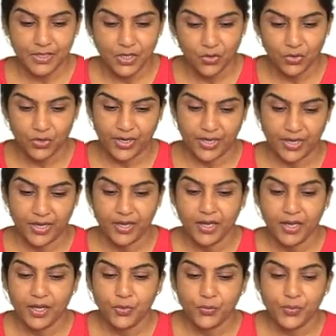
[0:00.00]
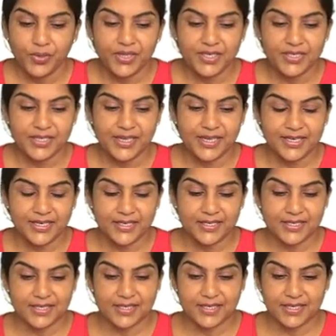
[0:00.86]
Okay. With this, let
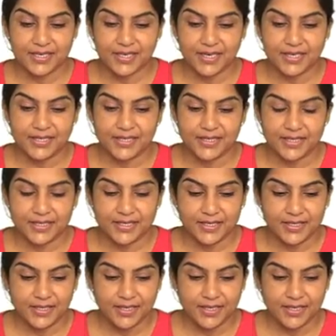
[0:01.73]
us consider.